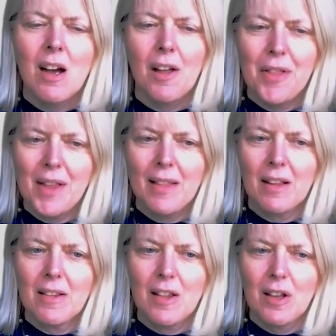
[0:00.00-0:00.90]
I think
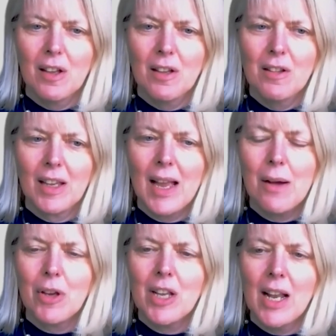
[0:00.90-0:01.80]
that's the
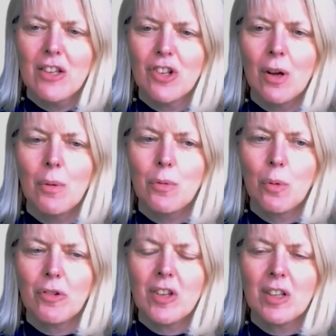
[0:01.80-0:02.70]
calculation I would
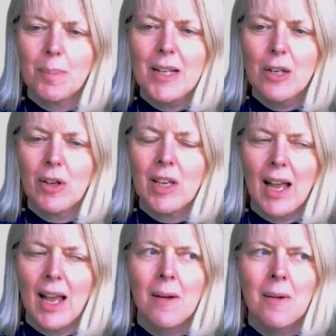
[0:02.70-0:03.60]
want him to be looking
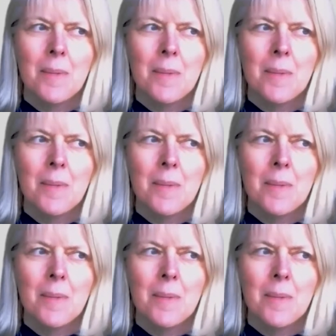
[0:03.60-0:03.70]
at.